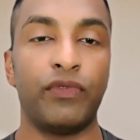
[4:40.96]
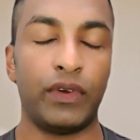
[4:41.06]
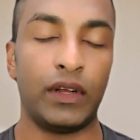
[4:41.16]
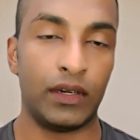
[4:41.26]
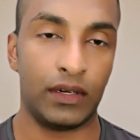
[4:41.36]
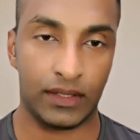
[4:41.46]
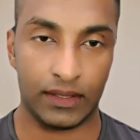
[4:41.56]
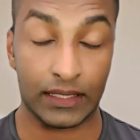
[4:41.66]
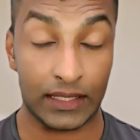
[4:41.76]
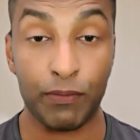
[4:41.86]

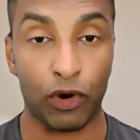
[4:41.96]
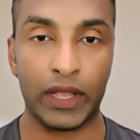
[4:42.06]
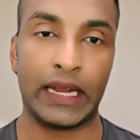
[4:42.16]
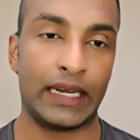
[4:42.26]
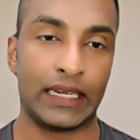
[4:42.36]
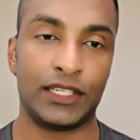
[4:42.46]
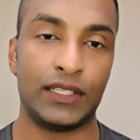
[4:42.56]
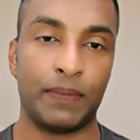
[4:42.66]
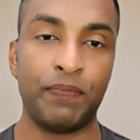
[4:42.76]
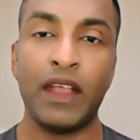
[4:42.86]
the symbolic
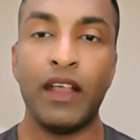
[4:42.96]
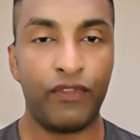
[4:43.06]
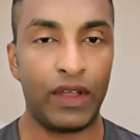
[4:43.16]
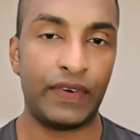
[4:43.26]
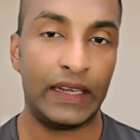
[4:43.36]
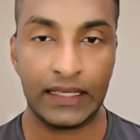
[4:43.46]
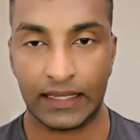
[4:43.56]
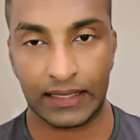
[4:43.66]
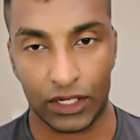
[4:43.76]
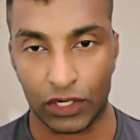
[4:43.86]
interactionism, where we
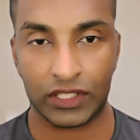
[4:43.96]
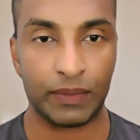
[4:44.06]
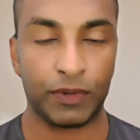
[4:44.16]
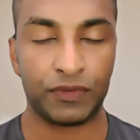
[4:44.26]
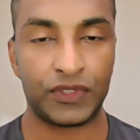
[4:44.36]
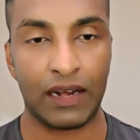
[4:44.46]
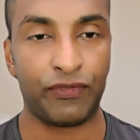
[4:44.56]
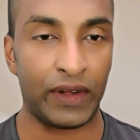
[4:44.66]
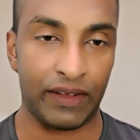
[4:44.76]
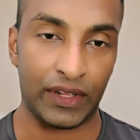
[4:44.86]
discuss the concept of
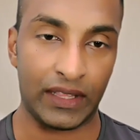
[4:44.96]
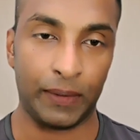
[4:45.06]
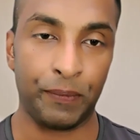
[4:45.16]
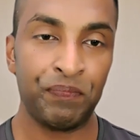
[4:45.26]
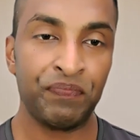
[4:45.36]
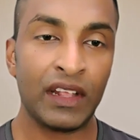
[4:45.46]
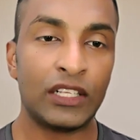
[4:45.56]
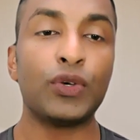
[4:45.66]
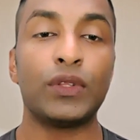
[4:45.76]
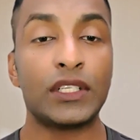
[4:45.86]
self and everything.
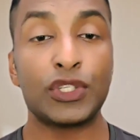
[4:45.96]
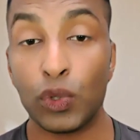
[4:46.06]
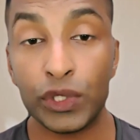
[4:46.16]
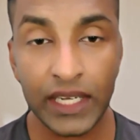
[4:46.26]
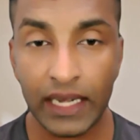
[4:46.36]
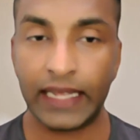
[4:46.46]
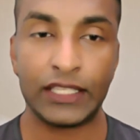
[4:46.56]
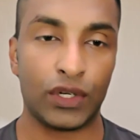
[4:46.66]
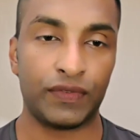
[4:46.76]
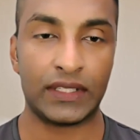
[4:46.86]
So the social
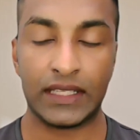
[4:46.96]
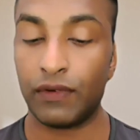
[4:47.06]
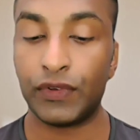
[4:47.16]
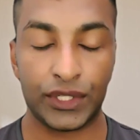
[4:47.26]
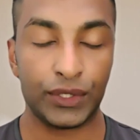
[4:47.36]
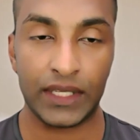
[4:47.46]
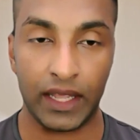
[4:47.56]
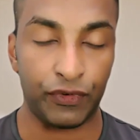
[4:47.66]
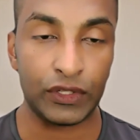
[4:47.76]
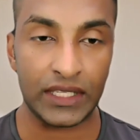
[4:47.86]
nature of the self is,
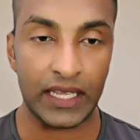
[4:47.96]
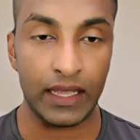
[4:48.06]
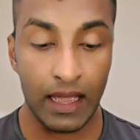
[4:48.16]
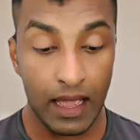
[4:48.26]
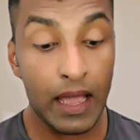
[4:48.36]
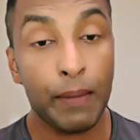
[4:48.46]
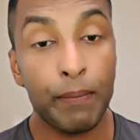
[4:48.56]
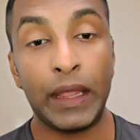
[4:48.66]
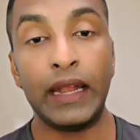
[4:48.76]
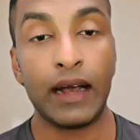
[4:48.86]
if you see,
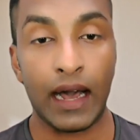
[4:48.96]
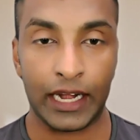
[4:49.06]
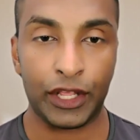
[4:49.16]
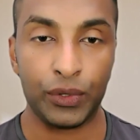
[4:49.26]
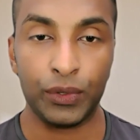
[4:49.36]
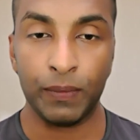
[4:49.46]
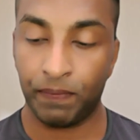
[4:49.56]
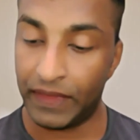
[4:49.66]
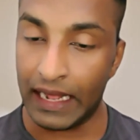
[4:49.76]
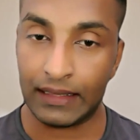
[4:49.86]
Mead argue
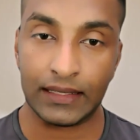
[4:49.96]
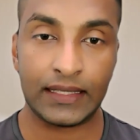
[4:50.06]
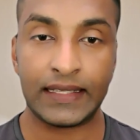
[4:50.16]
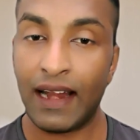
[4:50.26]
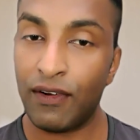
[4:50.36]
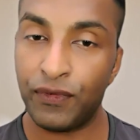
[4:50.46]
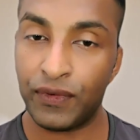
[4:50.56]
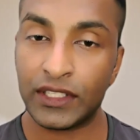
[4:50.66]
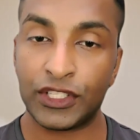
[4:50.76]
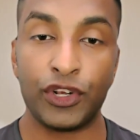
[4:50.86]
that the self
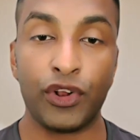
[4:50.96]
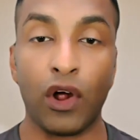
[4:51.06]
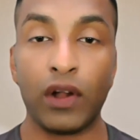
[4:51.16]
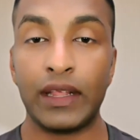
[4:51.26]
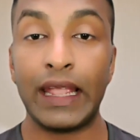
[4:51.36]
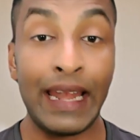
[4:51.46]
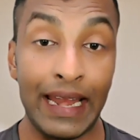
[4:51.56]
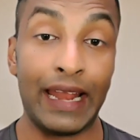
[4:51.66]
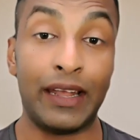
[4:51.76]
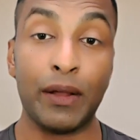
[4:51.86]
is not
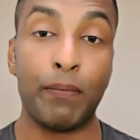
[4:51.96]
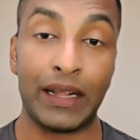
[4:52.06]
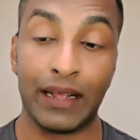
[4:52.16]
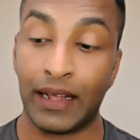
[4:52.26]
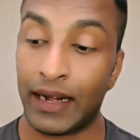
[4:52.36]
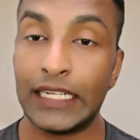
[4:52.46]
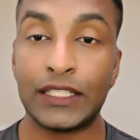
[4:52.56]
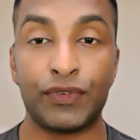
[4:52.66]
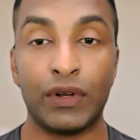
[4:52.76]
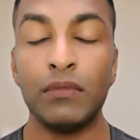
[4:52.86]
innate but
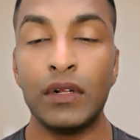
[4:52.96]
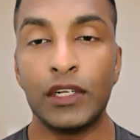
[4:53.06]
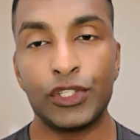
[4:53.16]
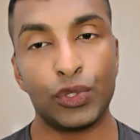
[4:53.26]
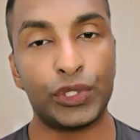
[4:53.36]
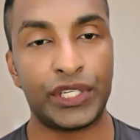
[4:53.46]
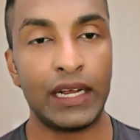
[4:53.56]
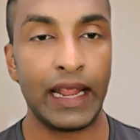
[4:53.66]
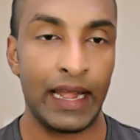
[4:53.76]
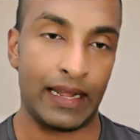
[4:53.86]
arise from
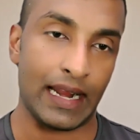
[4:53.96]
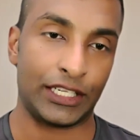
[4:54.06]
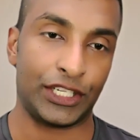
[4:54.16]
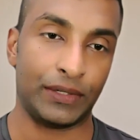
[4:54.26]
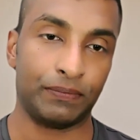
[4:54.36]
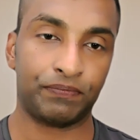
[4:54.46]
social interaction.